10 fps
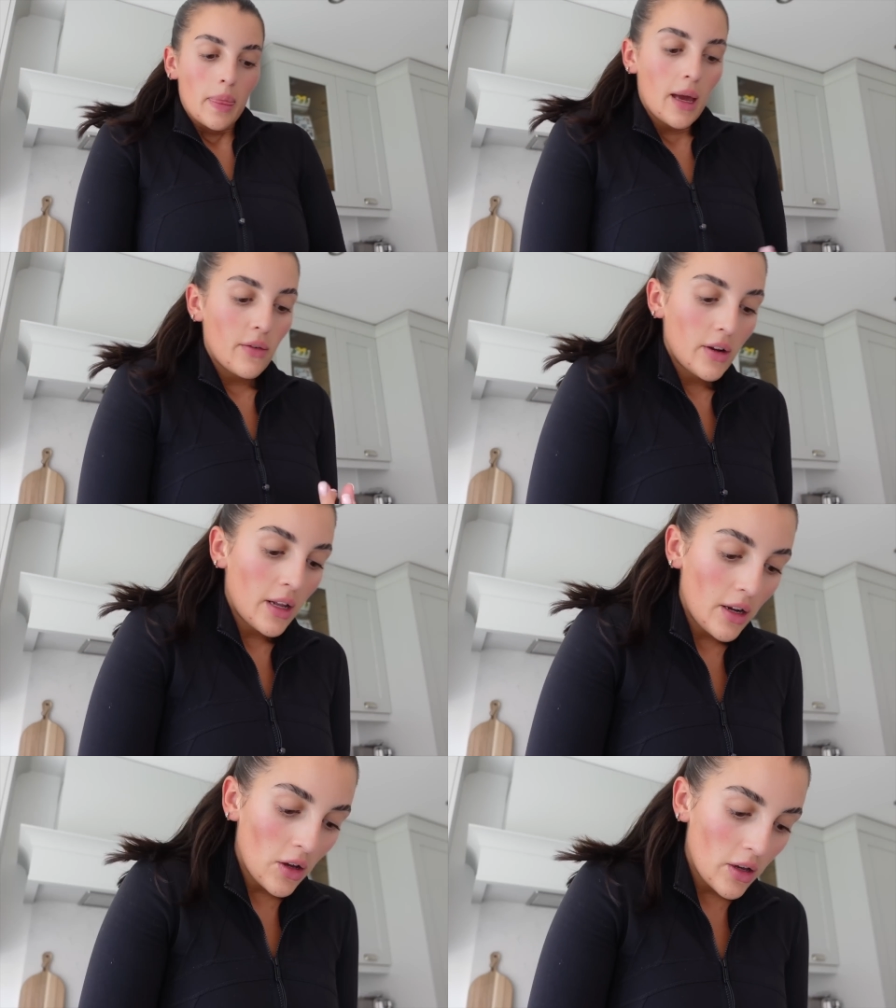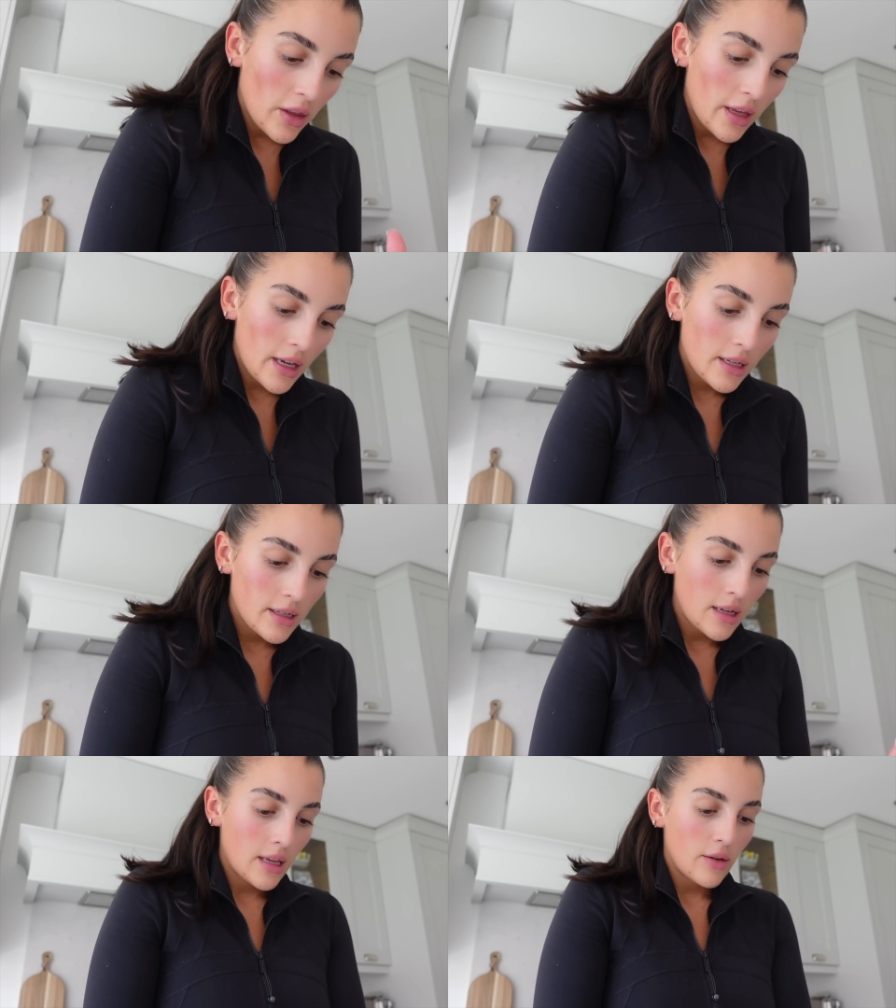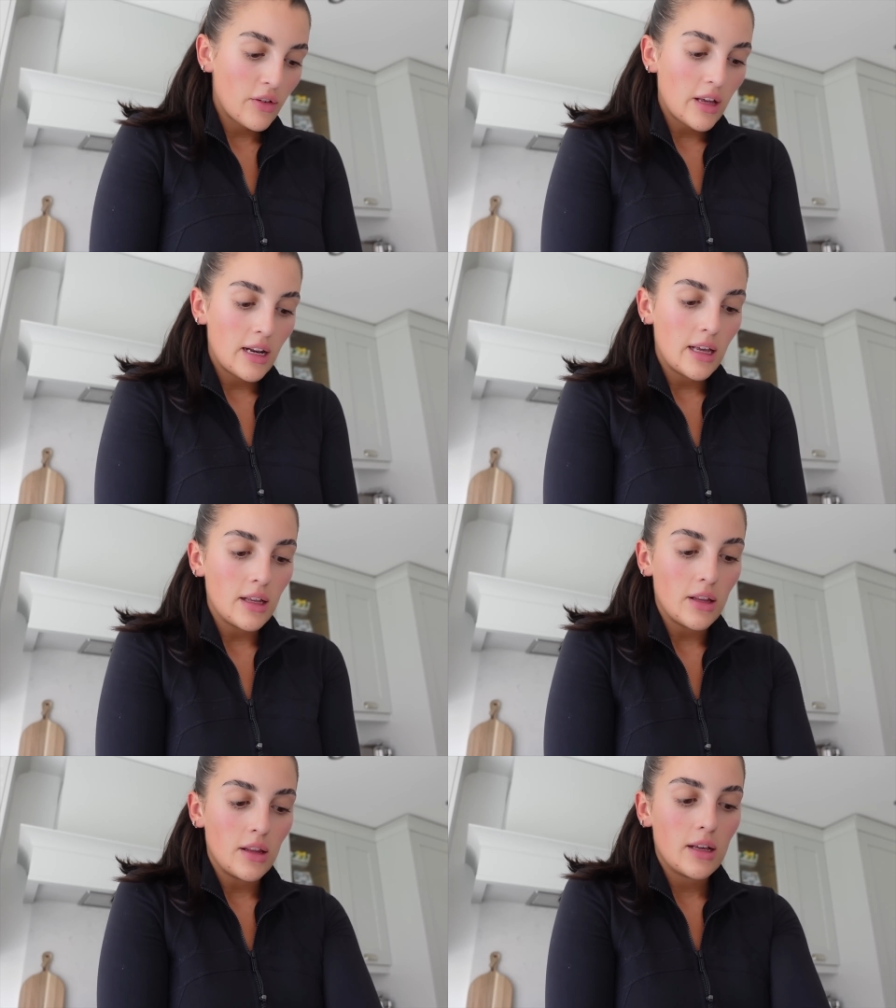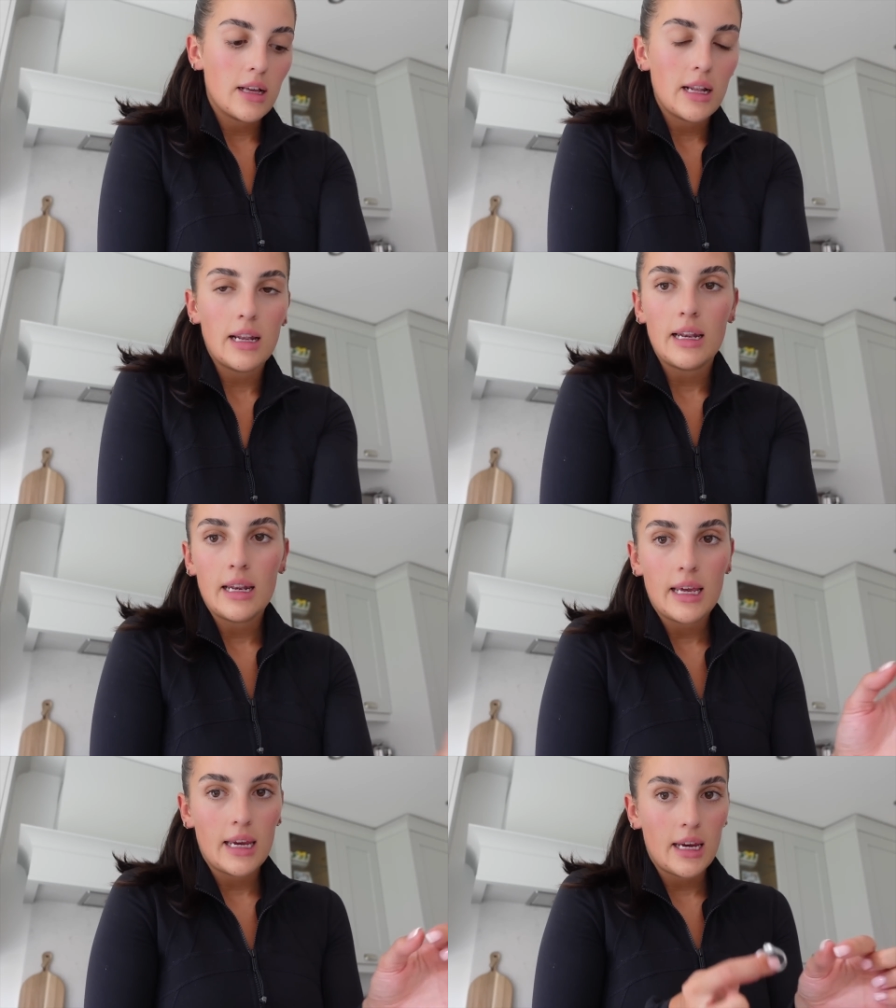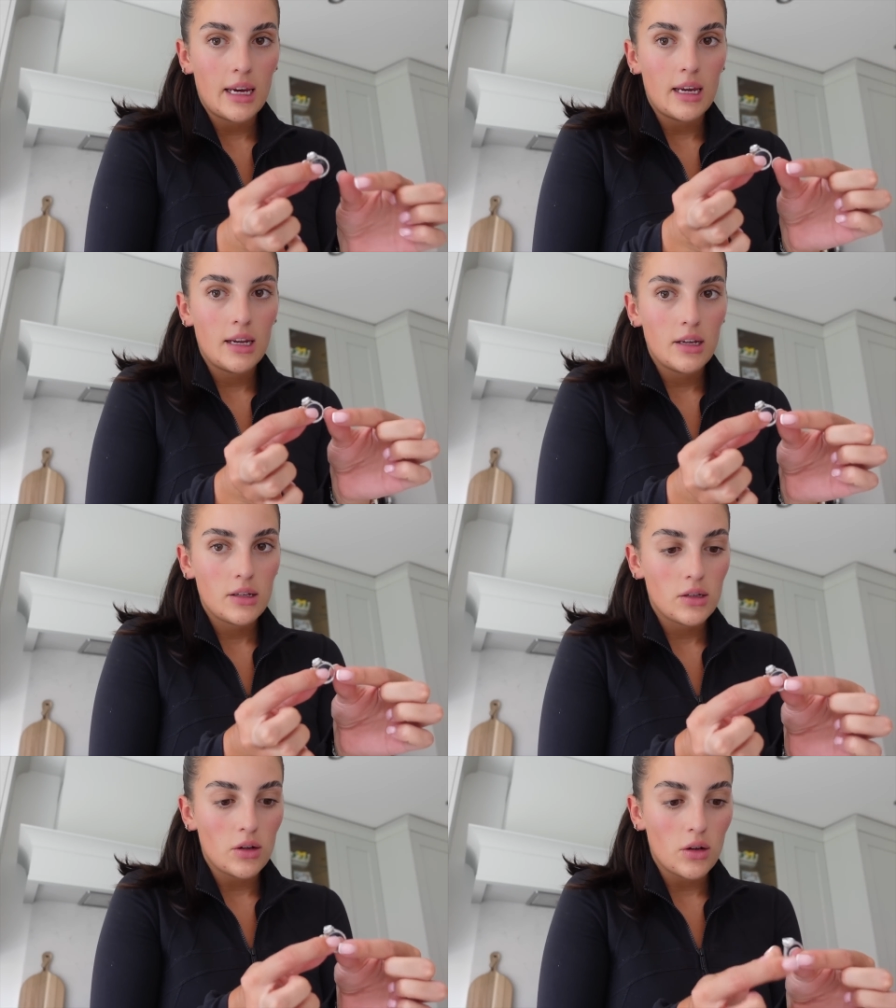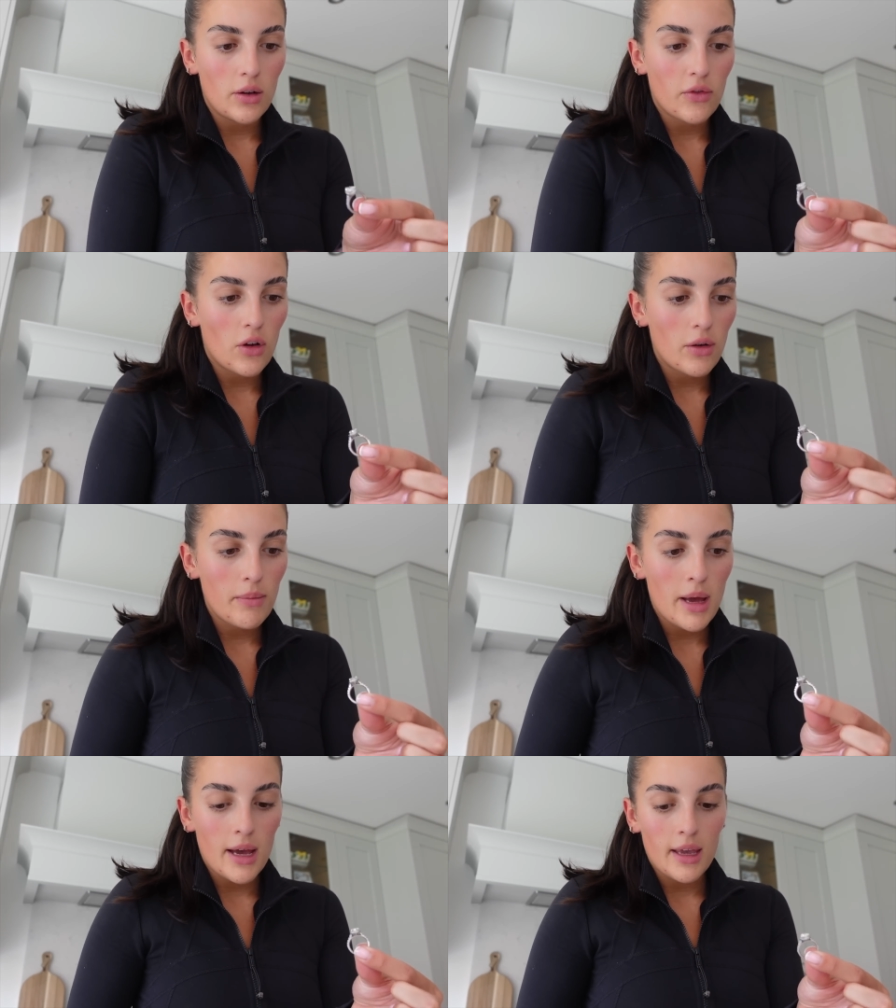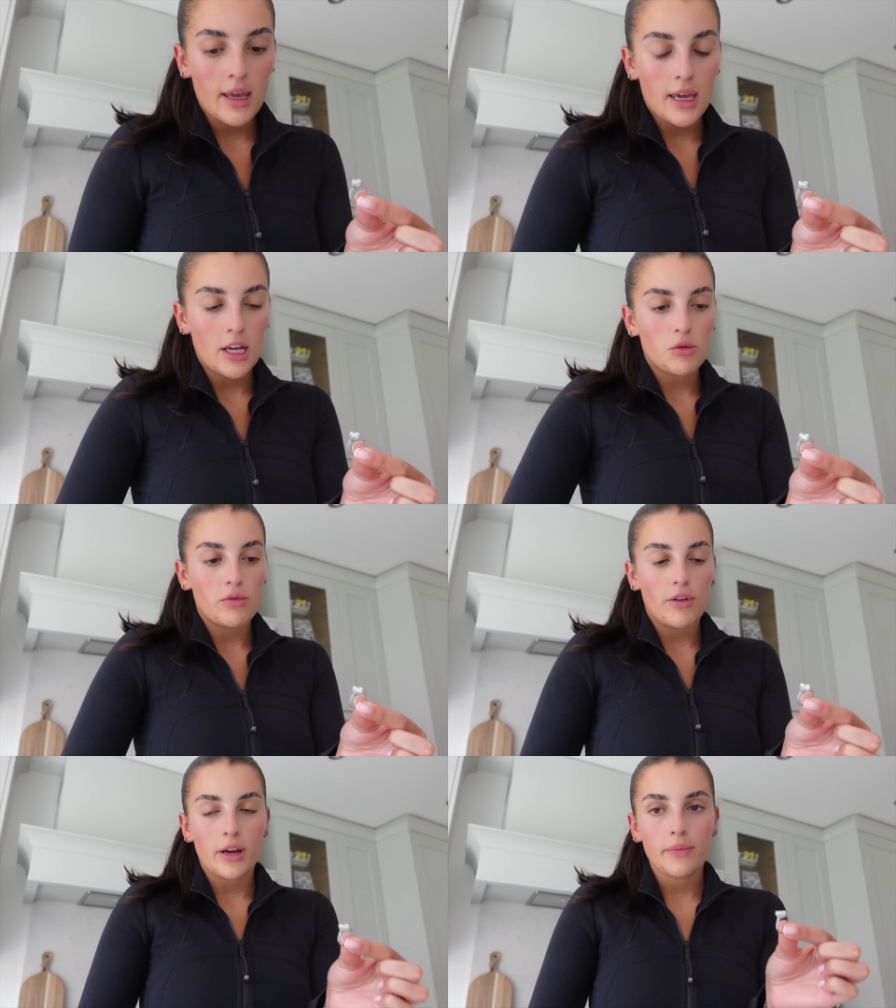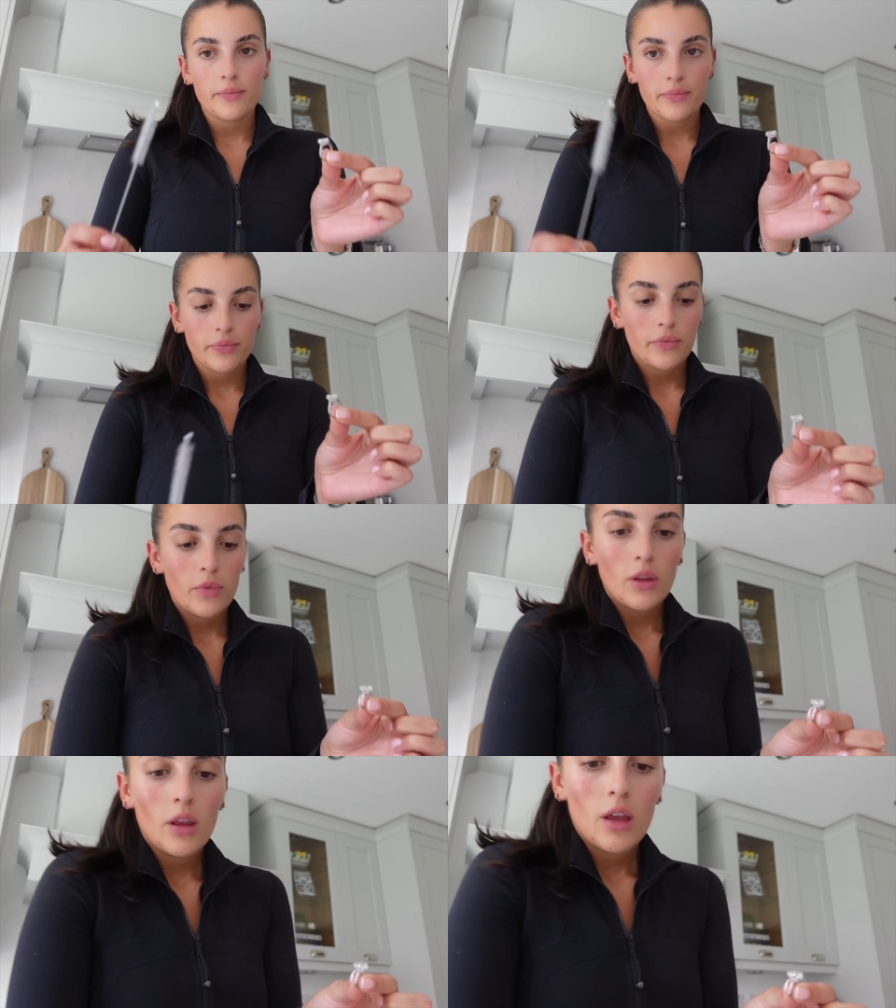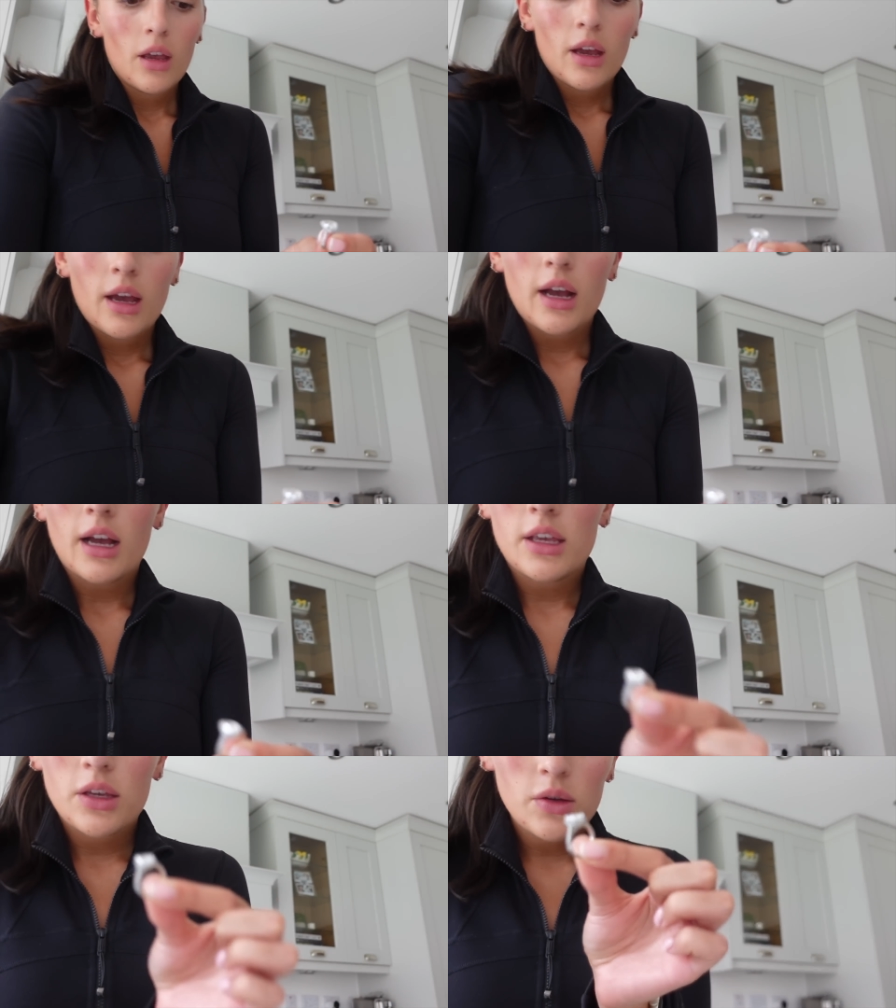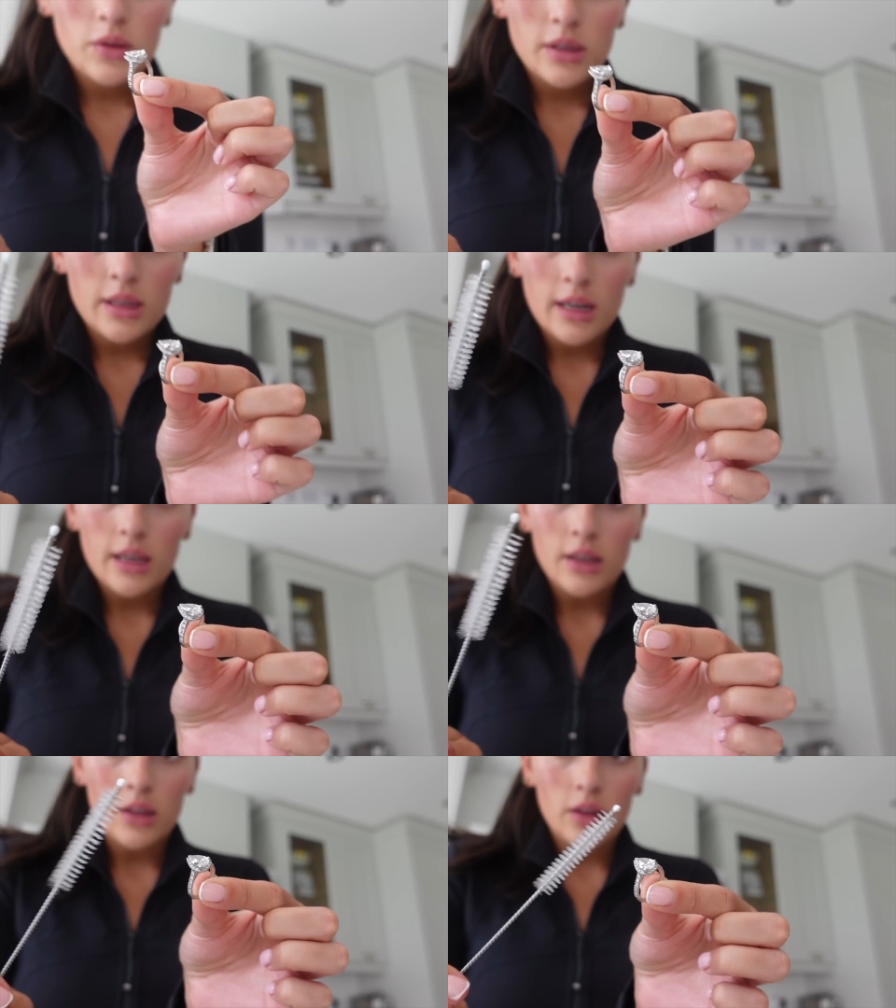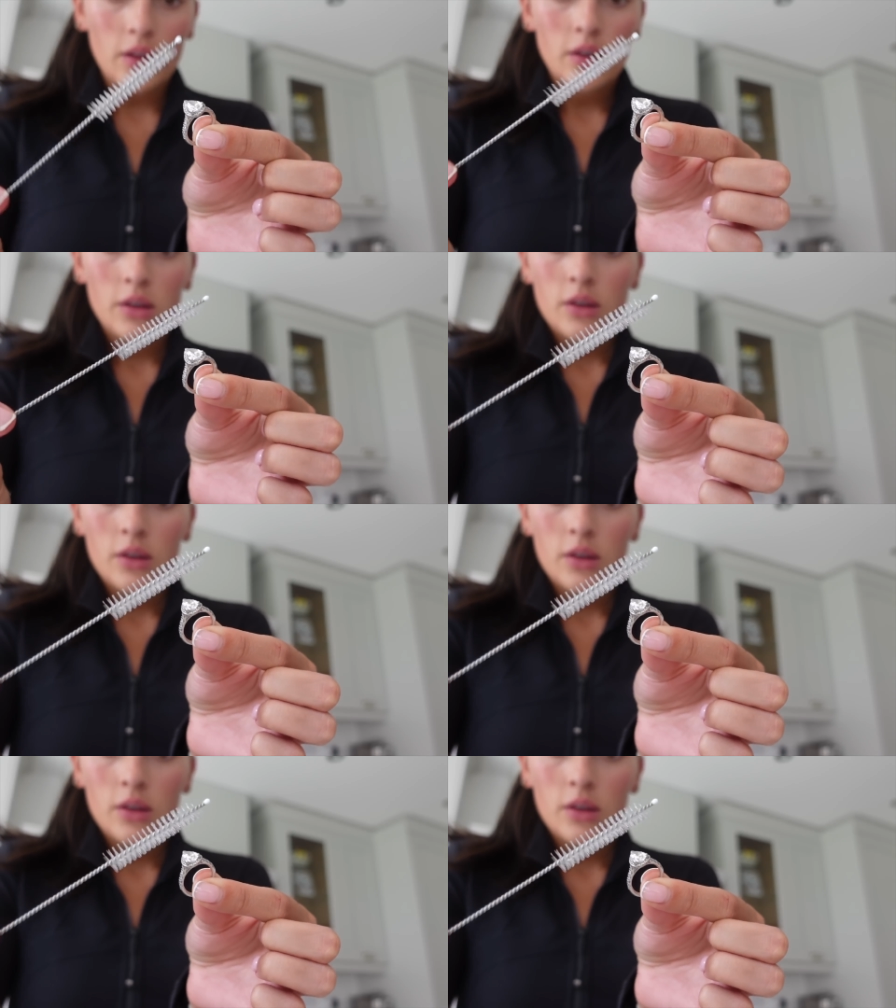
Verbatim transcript: have a little look at this and give it a little clean. So I've got my engagement ring. I used the little